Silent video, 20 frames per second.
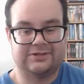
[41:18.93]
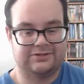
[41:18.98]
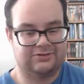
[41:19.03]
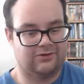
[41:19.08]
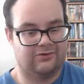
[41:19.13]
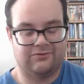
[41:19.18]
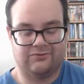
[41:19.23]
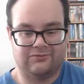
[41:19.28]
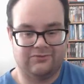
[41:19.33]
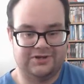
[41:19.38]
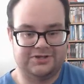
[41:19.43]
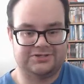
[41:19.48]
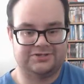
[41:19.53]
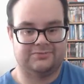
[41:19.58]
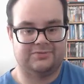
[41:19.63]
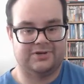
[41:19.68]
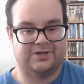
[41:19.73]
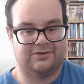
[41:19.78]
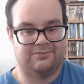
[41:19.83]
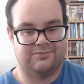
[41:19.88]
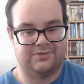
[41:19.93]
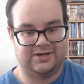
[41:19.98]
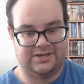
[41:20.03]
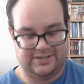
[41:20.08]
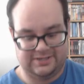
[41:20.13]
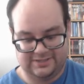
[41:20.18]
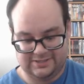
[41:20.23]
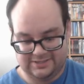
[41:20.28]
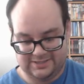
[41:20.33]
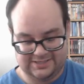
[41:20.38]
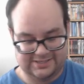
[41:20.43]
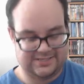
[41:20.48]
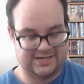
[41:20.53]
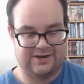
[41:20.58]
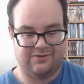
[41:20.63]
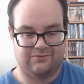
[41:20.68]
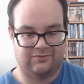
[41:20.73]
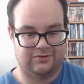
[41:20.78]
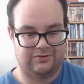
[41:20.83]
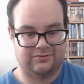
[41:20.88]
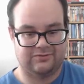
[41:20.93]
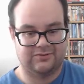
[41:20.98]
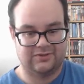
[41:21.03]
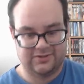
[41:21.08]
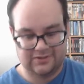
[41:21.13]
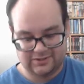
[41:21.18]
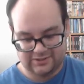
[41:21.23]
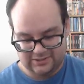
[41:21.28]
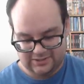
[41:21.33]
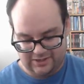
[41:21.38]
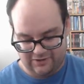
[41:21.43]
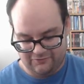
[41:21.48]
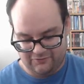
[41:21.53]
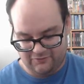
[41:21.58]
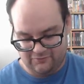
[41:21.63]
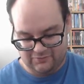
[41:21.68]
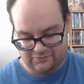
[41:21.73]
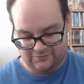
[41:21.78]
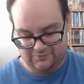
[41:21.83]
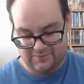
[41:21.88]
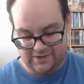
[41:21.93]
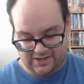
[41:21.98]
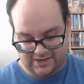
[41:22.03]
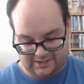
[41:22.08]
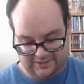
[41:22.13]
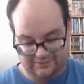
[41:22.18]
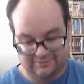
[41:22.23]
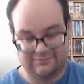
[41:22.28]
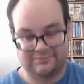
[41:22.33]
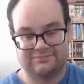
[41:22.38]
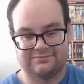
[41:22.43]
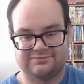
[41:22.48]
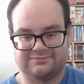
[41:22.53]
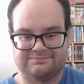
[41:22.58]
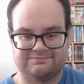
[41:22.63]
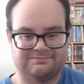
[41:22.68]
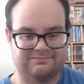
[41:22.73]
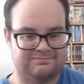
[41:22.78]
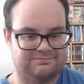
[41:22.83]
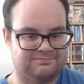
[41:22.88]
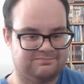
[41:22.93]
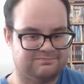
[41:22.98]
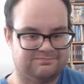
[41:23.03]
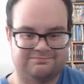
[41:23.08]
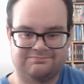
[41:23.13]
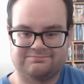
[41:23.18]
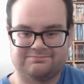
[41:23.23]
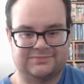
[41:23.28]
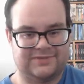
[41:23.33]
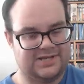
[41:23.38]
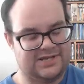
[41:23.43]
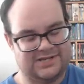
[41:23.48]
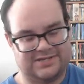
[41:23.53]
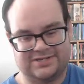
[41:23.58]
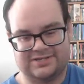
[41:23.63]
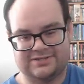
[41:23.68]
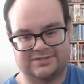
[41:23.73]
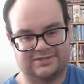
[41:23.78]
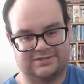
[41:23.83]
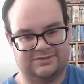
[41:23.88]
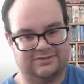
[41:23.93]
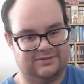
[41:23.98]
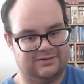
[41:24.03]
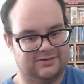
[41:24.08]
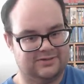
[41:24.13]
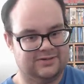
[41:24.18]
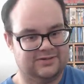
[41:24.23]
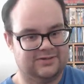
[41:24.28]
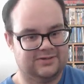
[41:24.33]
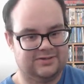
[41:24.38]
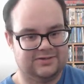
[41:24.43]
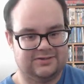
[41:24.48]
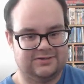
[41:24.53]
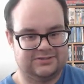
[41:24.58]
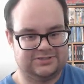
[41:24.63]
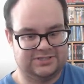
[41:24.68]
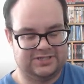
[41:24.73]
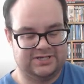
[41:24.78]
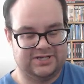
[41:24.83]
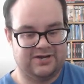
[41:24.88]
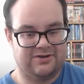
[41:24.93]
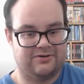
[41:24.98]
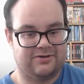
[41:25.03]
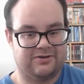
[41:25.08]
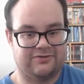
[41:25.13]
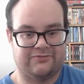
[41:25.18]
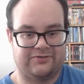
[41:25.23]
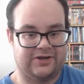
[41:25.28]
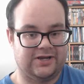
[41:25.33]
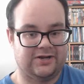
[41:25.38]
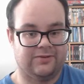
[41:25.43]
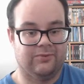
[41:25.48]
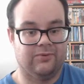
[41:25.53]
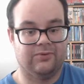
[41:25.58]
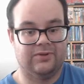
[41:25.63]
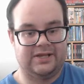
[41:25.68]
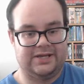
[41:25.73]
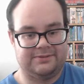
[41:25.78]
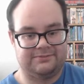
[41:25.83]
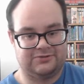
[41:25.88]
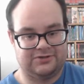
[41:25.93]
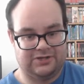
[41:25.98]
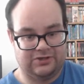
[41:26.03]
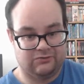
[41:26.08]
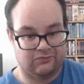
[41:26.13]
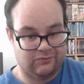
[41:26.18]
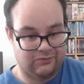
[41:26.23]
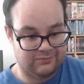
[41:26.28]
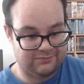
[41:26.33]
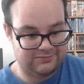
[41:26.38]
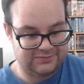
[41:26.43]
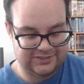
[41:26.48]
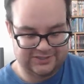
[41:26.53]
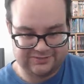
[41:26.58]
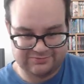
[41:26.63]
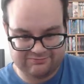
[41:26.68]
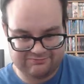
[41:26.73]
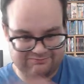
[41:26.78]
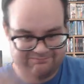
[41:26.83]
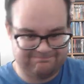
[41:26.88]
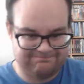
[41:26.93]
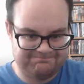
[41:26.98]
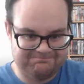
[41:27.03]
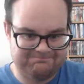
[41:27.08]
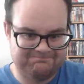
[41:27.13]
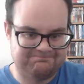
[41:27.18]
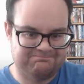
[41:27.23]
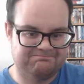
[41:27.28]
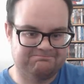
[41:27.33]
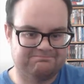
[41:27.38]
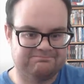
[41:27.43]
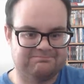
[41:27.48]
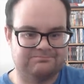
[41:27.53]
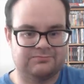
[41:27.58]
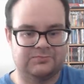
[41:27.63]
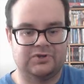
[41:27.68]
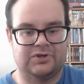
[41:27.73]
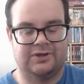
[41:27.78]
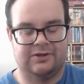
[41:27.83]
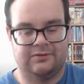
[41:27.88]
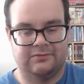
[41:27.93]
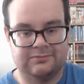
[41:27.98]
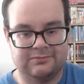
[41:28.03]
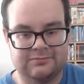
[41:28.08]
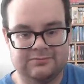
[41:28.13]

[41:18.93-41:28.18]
Don't waste your money on buying it. It's not worth a film worth buying. It's just a generic, forgettable, lame sequel. Just, yeah.